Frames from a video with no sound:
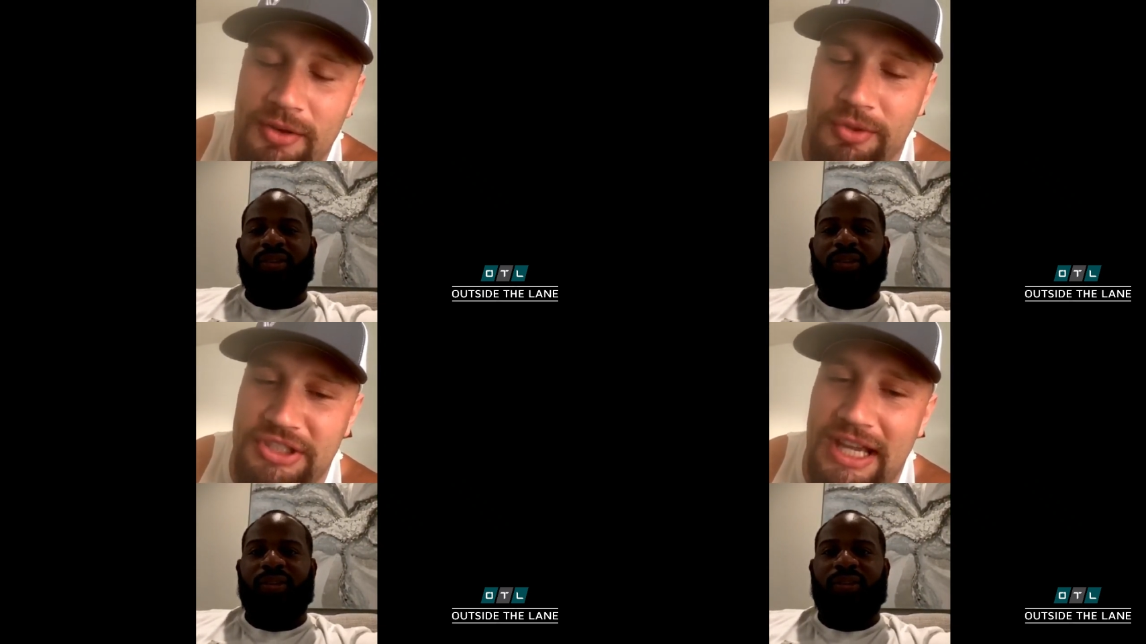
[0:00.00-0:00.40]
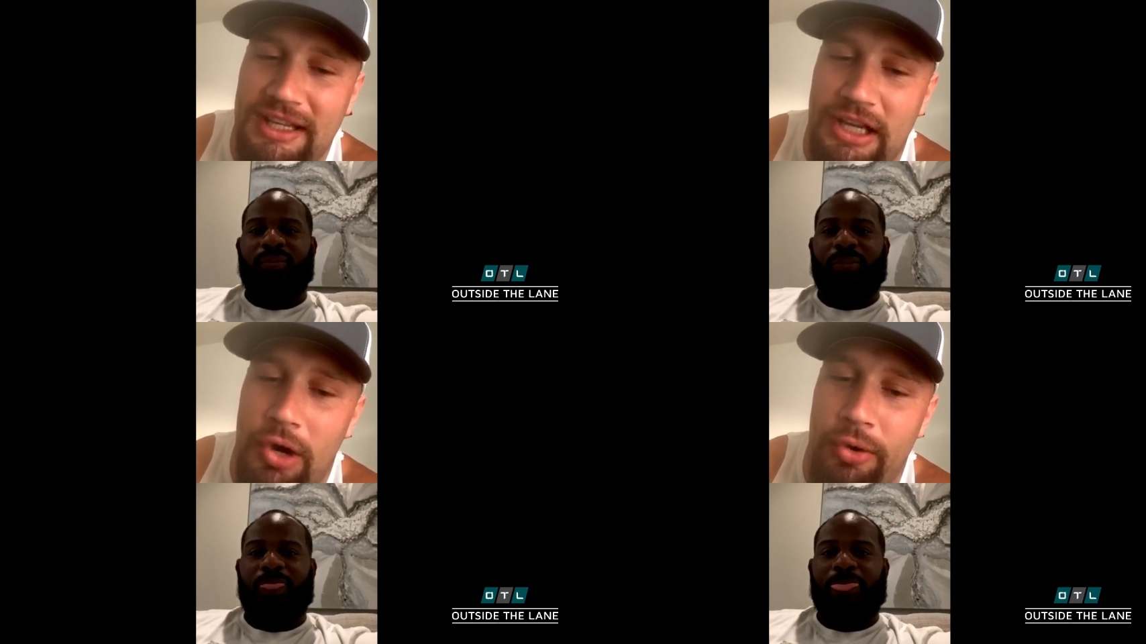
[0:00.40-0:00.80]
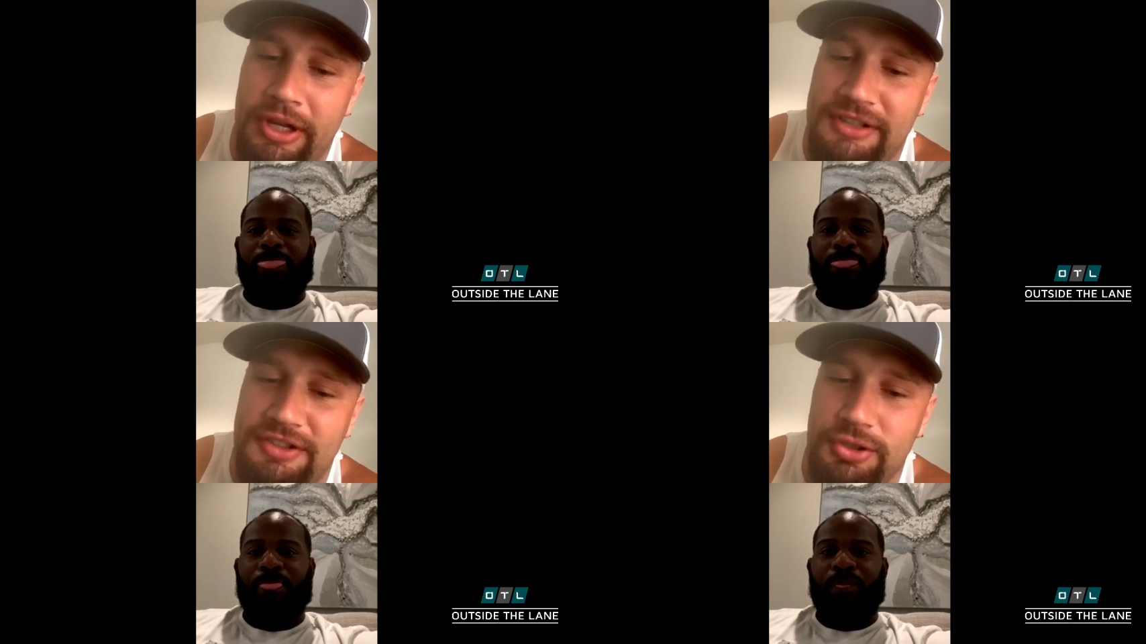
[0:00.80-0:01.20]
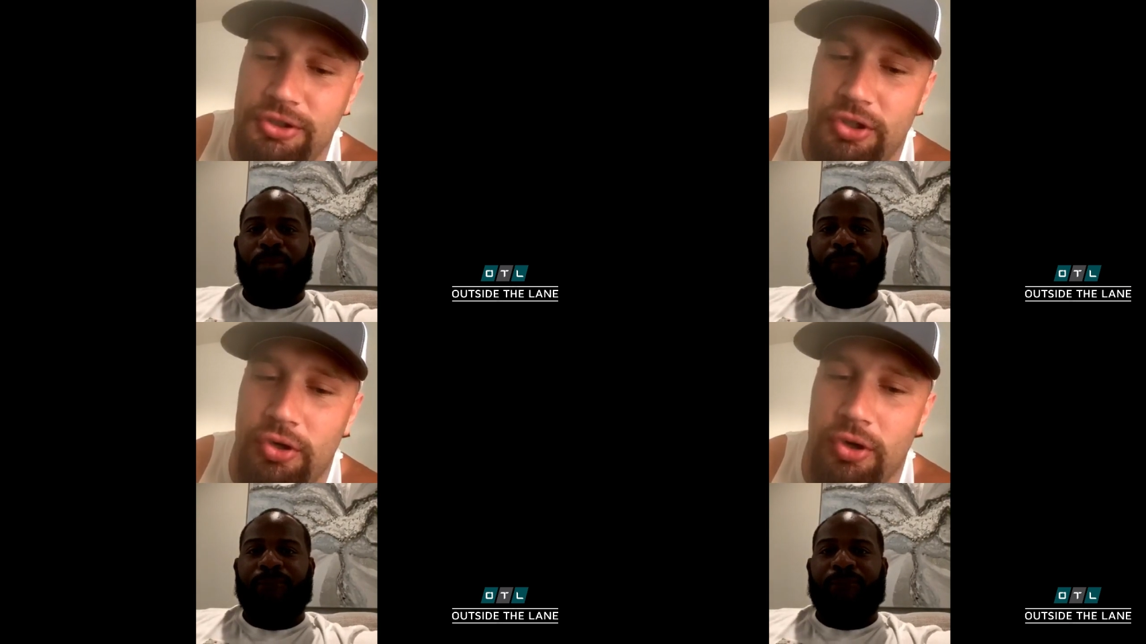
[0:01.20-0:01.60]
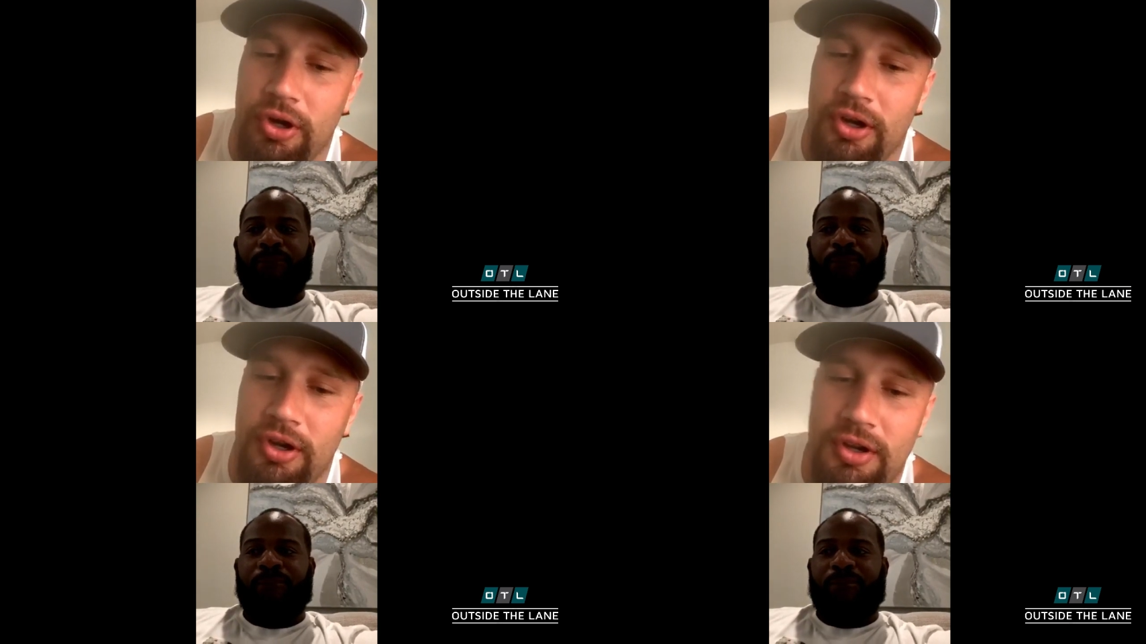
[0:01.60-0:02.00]
Speaker 1: Was that going into
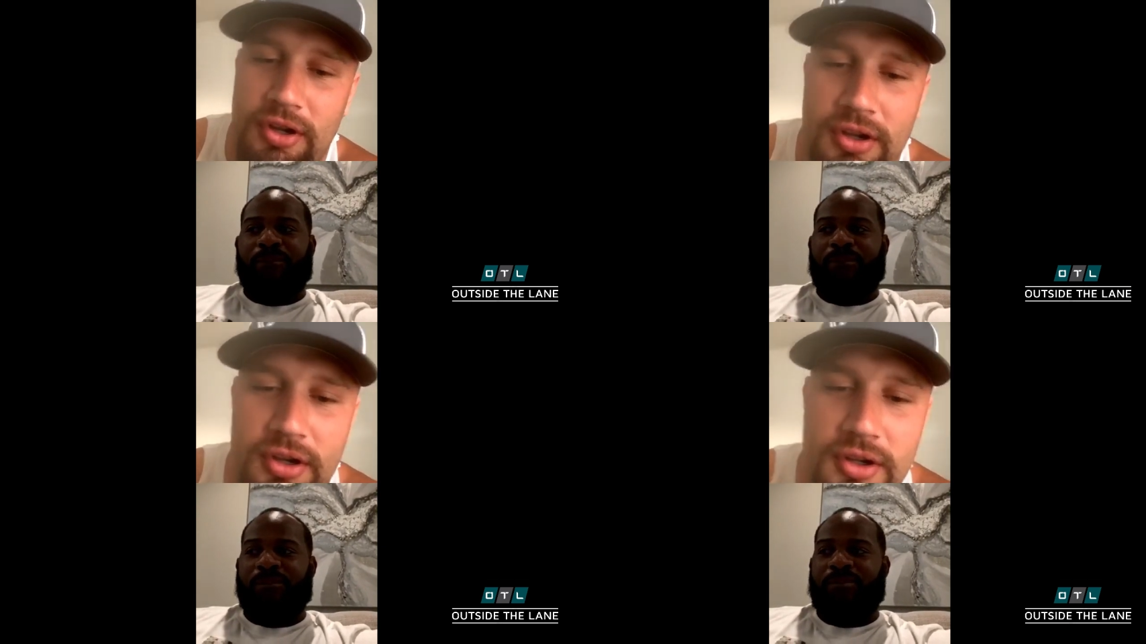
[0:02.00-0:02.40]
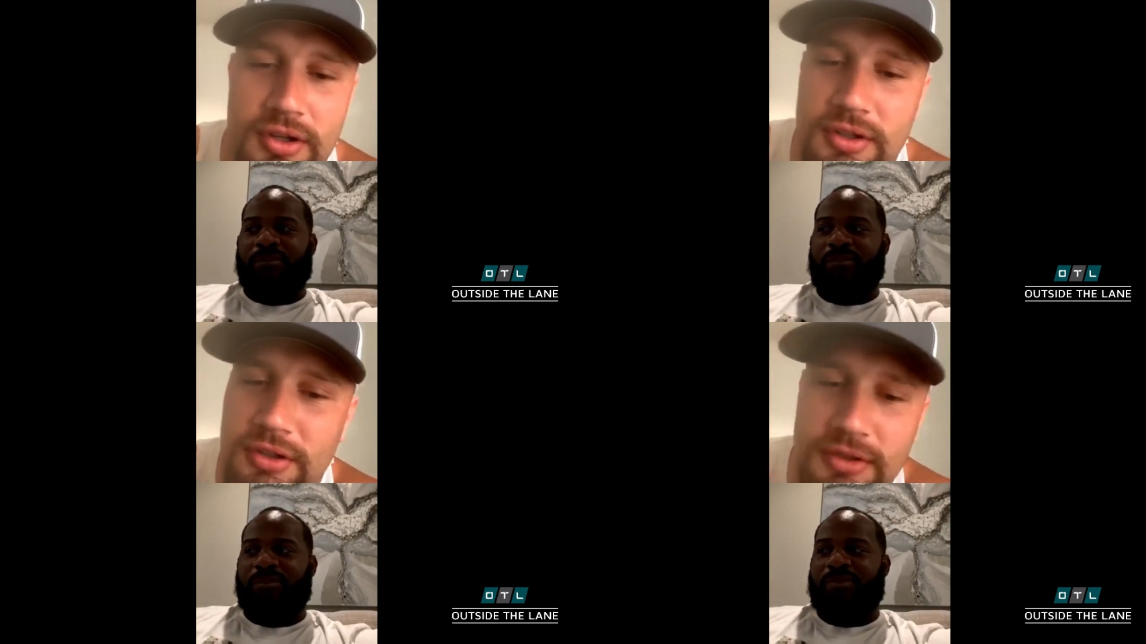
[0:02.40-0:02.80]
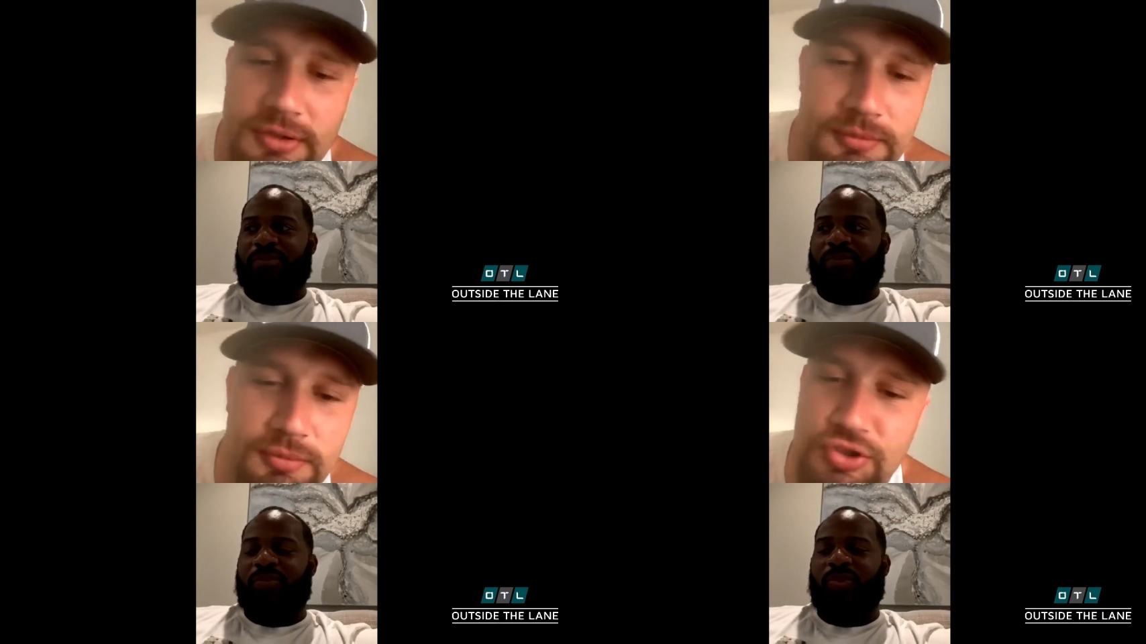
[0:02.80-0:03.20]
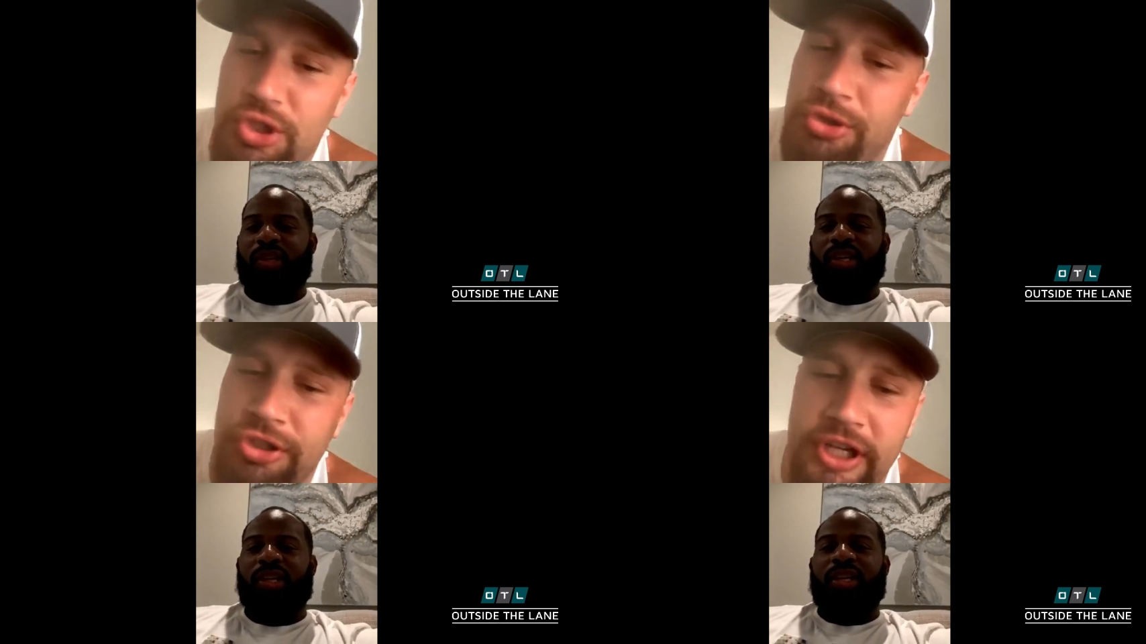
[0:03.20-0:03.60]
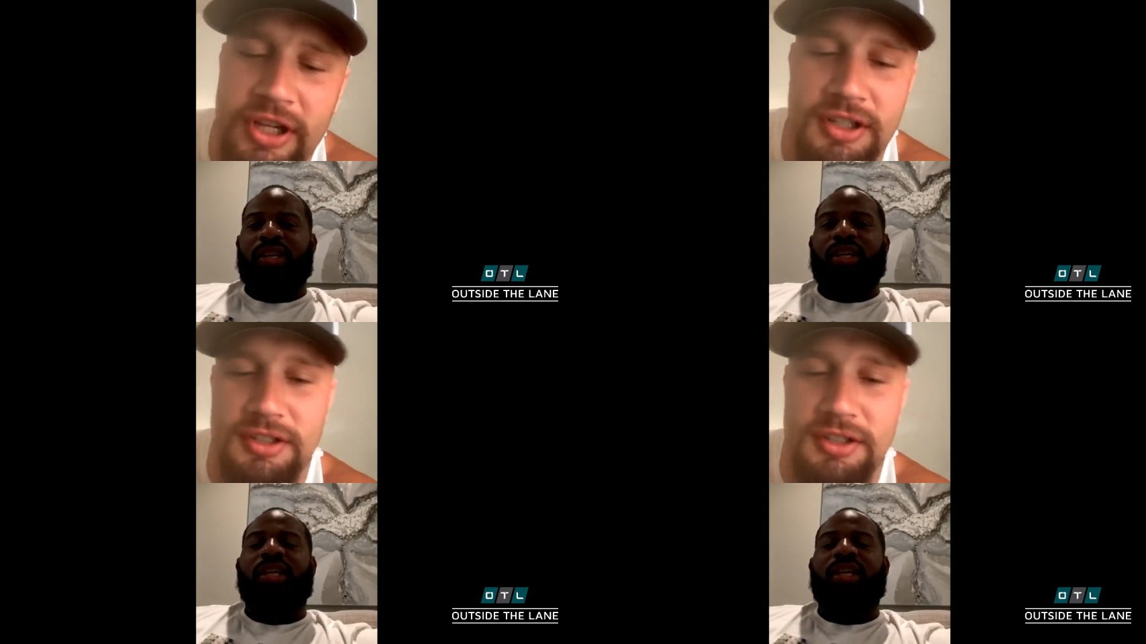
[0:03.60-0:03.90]
your junior year?